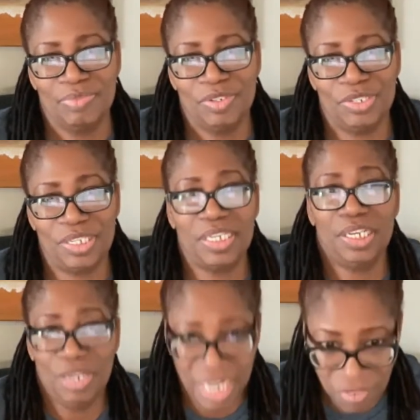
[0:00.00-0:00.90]
She said,
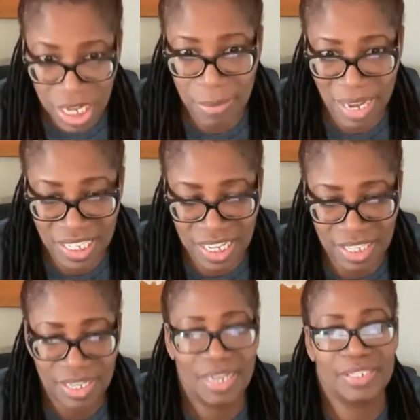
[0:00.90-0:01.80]
did you give her the
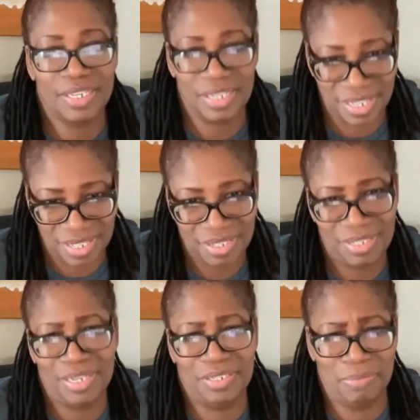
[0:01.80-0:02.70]
message? I said, yes.
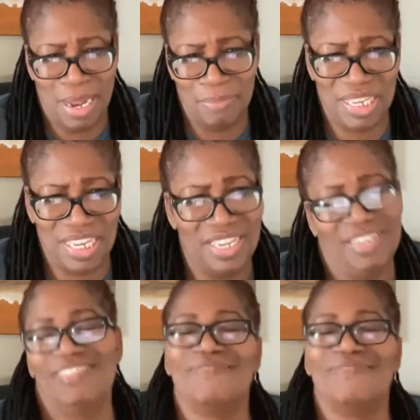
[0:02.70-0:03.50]
Yes, mommy.